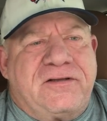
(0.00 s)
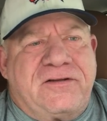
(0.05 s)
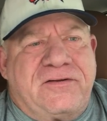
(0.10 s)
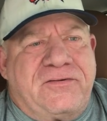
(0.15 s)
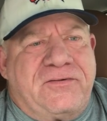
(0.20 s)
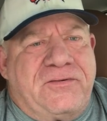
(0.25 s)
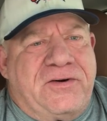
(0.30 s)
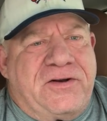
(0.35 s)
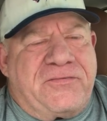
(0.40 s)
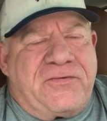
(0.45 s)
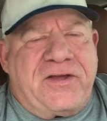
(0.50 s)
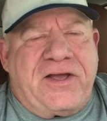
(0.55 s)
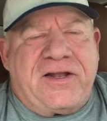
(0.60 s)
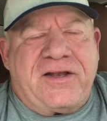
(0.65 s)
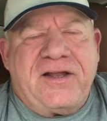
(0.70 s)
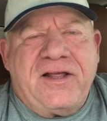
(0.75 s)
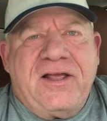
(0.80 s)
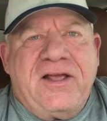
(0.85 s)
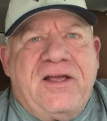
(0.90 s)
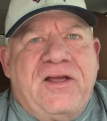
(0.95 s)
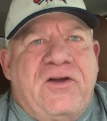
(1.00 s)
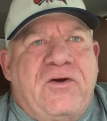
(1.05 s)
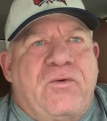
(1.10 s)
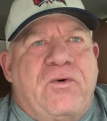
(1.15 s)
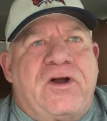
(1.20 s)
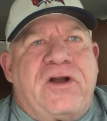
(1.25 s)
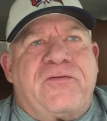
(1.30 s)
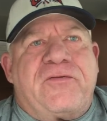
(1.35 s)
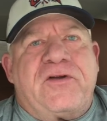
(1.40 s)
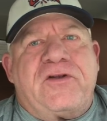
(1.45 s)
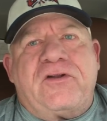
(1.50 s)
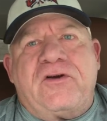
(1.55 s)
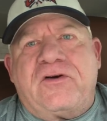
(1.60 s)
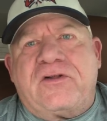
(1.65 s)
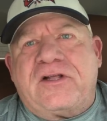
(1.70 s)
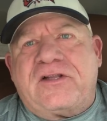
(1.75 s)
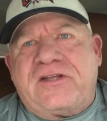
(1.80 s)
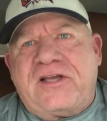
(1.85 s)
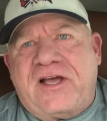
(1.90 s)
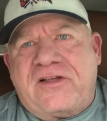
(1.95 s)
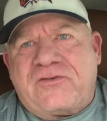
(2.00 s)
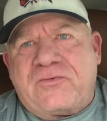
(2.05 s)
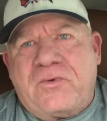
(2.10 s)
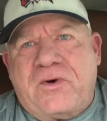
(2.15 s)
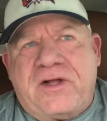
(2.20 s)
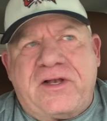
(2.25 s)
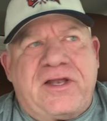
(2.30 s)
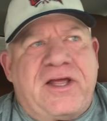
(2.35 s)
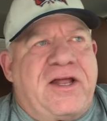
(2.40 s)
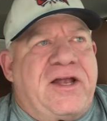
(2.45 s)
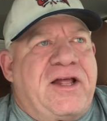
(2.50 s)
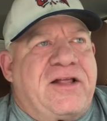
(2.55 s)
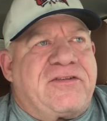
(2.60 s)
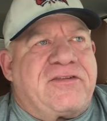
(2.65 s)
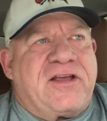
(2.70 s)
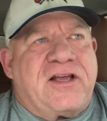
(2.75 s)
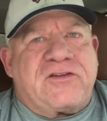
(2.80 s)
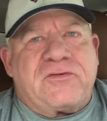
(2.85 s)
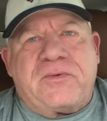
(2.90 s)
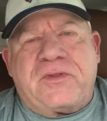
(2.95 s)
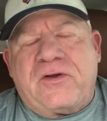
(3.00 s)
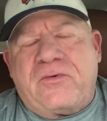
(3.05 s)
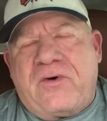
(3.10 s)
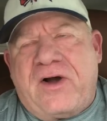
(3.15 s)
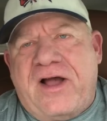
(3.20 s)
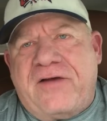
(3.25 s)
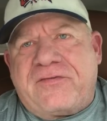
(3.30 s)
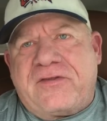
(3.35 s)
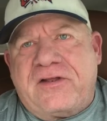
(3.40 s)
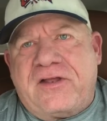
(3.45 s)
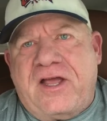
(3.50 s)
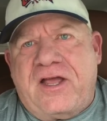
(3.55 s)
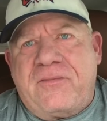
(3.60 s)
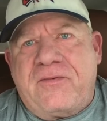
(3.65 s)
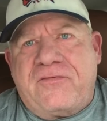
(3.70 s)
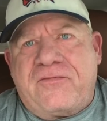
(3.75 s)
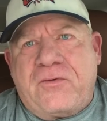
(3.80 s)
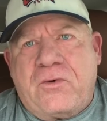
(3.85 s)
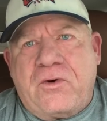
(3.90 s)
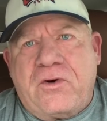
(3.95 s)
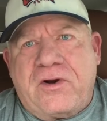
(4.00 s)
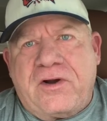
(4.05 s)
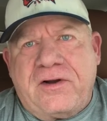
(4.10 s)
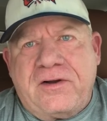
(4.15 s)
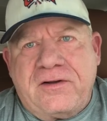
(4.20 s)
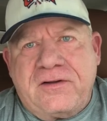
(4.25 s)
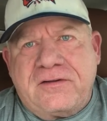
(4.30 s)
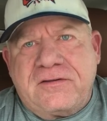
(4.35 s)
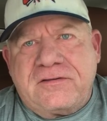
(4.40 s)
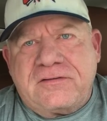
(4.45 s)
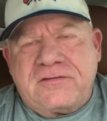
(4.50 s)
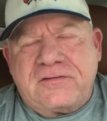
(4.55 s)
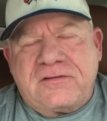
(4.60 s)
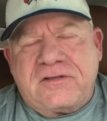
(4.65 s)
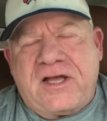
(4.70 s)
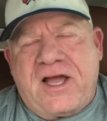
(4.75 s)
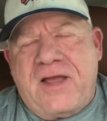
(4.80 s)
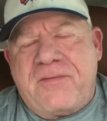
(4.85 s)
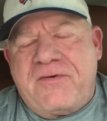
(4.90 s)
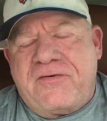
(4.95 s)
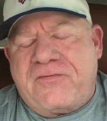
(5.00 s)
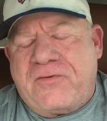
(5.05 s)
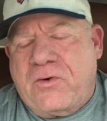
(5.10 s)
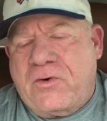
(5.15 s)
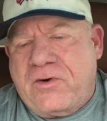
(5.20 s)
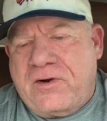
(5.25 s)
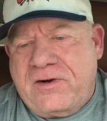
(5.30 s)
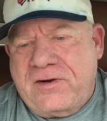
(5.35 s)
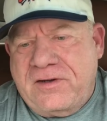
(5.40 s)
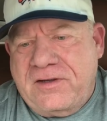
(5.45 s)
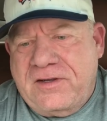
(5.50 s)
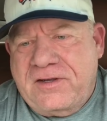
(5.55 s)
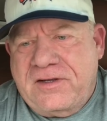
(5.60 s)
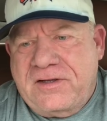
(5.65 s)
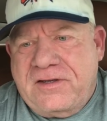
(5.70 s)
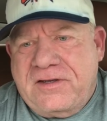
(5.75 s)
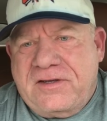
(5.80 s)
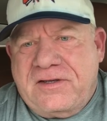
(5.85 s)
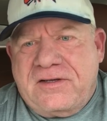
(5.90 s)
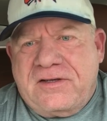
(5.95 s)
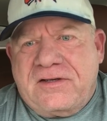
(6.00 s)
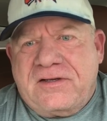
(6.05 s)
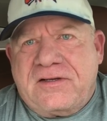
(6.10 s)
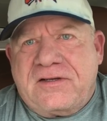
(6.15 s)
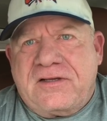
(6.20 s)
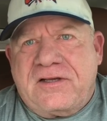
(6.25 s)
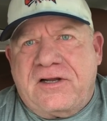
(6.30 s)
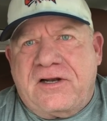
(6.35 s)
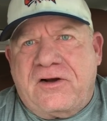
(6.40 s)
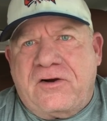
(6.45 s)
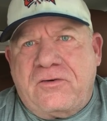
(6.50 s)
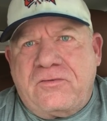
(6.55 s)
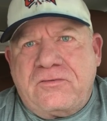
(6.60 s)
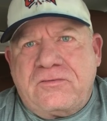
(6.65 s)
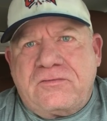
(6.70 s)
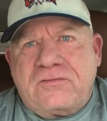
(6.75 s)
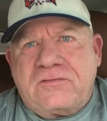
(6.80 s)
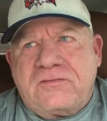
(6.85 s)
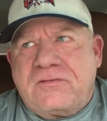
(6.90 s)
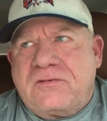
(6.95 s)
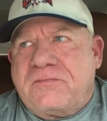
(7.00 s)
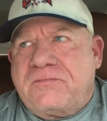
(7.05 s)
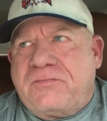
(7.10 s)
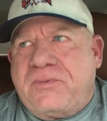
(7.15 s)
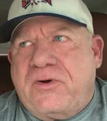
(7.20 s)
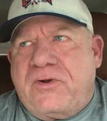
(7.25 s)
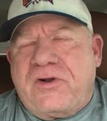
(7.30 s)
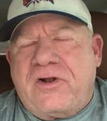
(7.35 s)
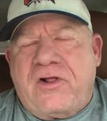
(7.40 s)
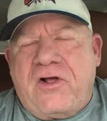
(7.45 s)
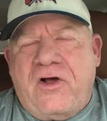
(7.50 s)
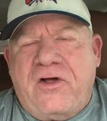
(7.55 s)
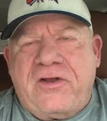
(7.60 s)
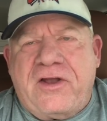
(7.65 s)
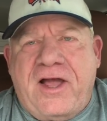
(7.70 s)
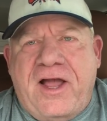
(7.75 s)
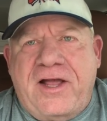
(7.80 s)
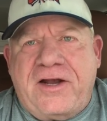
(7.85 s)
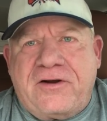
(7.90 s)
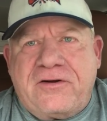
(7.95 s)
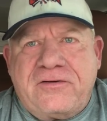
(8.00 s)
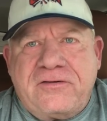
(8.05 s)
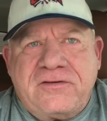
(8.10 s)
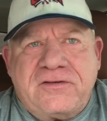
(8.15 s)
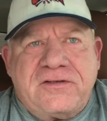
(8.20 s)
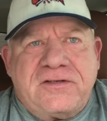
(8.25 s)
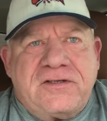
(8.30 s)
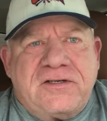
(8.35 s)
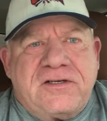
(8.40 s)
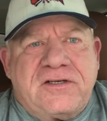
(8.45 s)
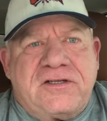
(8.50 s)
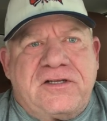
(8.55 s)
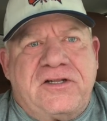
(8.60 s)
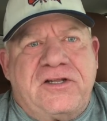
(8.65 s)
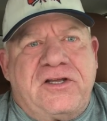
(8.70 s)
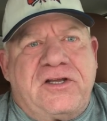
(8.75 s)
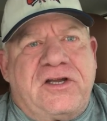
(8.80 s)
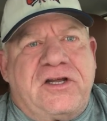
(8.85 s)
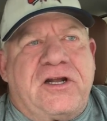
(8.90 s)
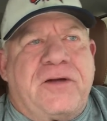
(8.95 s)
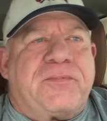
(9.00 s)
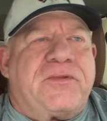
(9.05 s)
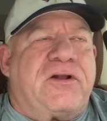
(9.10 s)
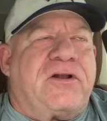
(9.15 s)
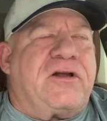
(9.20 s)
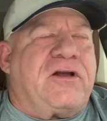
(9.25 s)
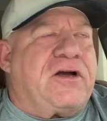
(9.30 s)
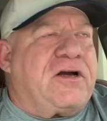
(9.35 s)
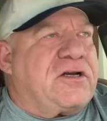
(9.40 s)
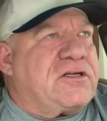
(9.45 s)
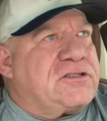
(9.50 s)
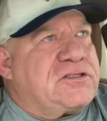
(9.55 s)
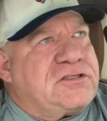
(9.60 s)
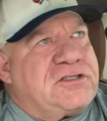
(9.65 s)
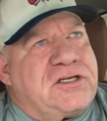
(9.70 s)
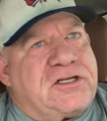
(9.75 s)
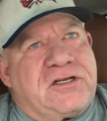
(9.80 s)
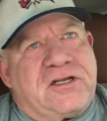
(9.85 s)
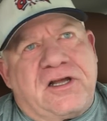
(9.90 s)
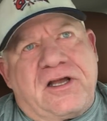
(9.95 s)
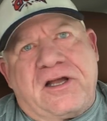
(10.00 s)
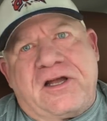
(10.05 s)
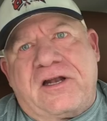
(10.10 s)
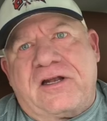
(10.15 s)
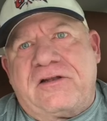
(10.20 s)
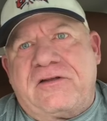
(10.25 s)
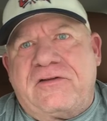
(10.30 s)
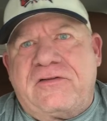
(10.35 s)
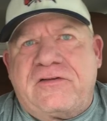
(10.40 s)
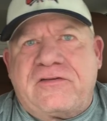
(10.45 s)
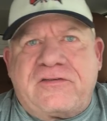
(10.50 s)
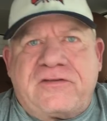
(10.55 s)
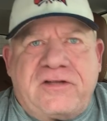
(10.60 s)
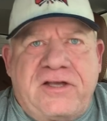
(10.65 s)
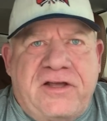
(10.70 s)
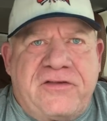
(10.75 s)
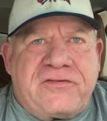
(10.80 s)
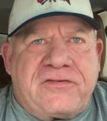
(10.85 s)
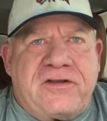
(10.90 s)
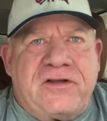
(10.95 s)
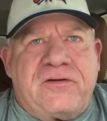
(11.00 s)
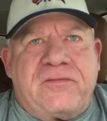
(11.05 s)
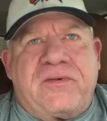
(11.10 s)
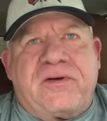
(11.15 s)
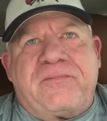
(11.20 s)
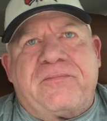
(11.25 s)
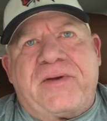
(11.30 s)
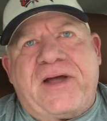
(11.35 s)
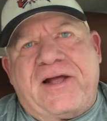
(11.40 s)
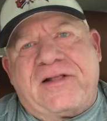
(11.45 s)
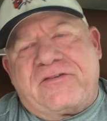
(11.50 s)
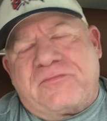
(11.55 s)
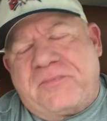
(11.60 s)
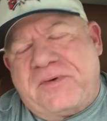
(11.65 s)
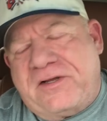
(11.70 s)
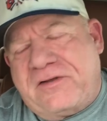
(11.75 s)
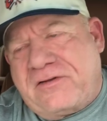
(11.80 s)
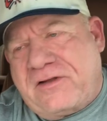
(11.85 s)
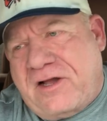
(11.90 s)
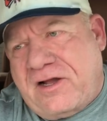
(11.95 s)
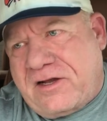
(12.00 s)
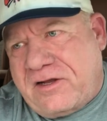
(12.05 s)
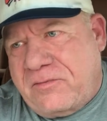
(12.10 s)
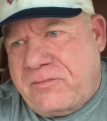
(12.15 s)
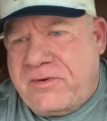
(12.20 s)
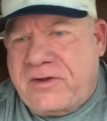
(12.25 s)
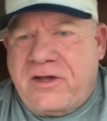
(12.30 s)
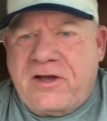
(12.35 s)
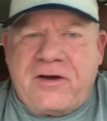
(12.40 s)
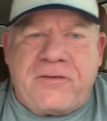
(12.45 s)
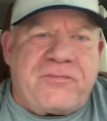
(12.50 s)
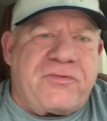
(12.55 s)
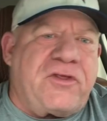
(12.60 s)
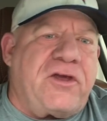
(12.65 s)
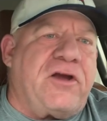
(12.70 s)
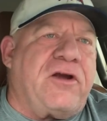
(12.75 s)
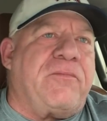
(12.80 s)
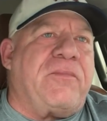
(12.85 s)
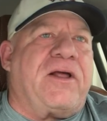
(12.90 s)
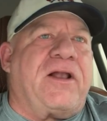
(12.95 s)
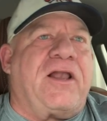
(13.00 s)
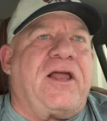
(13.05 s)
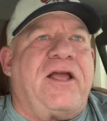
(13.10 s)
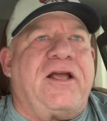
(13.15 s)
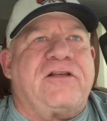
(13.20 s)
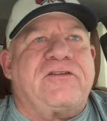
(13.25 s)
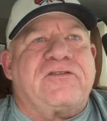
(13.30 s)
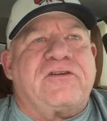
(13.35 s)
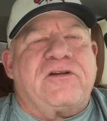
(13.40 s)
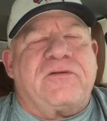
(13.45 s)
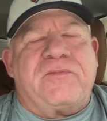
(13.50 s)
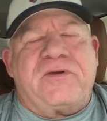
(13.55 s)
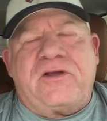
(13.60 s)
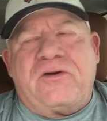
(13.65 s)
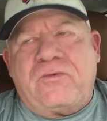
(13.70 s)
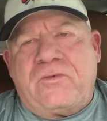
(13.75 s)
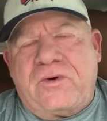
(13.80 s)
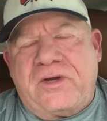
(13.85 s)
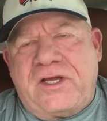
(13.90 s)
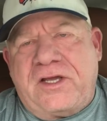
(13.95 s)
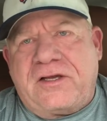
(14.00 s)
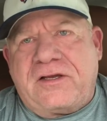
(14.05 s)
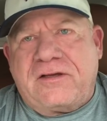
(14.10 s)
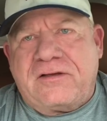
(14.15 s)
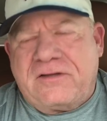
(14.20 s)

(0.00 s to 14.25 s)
What if you're doing the test one day and had sex with your wife the day before, night before, you know, pulled an all-nighter, and then you get up there and go, oh shit, now I got to do this testing. My bat speed's not going to be up there. My legs are going to be weak.